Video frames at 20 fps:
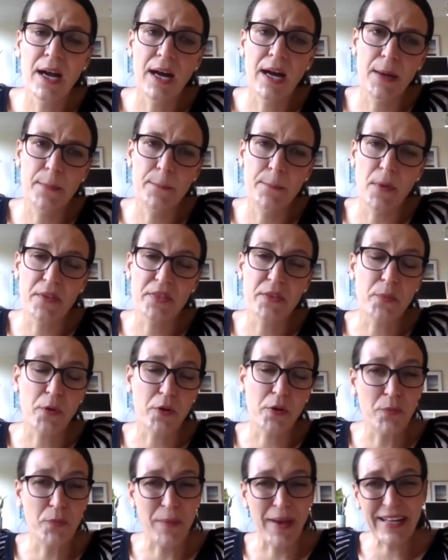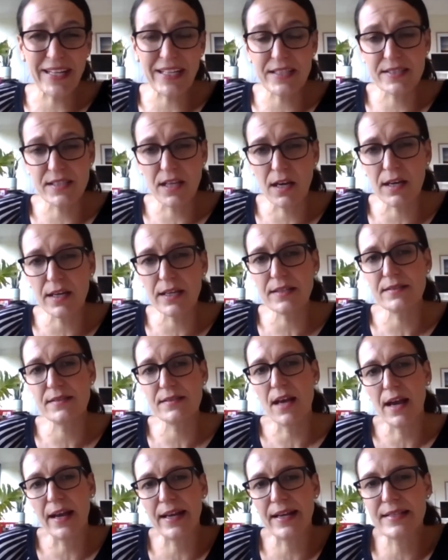On the programmatic side,
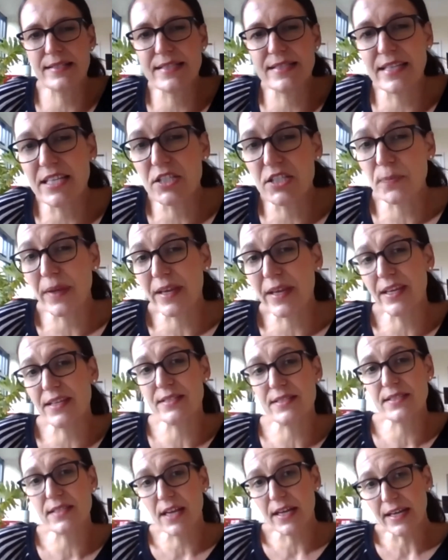I guess CSPs